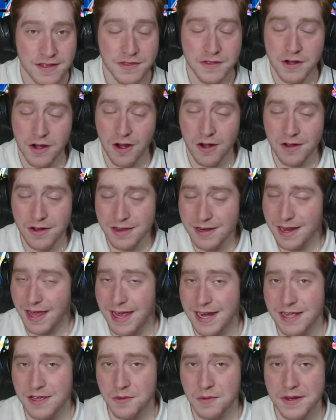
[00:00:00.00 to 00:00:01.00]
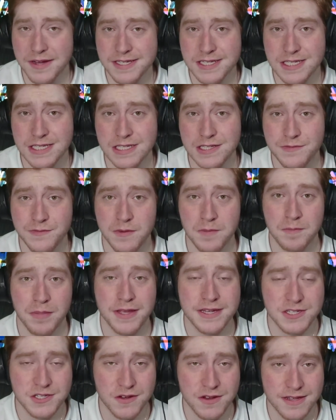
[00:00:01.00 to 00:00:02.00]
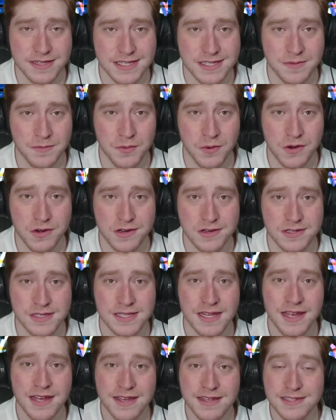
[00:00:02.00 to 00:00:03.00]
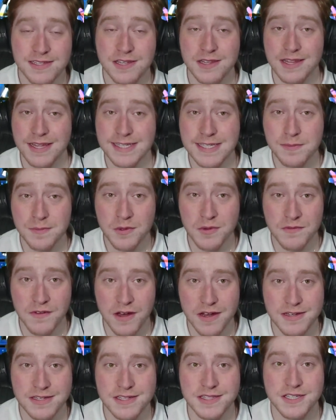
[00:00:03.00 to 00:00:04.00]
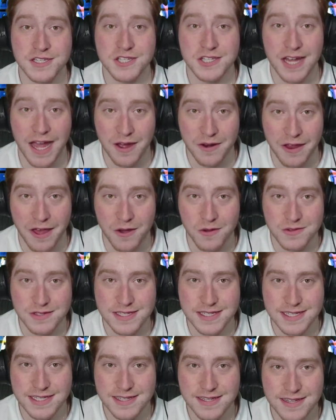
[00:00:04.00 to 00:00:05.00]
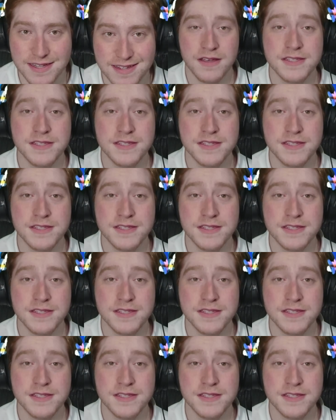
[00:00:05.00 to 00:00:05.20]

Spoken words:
There aren't any questions from Patreon supporters, so let's move on to the shoutouts.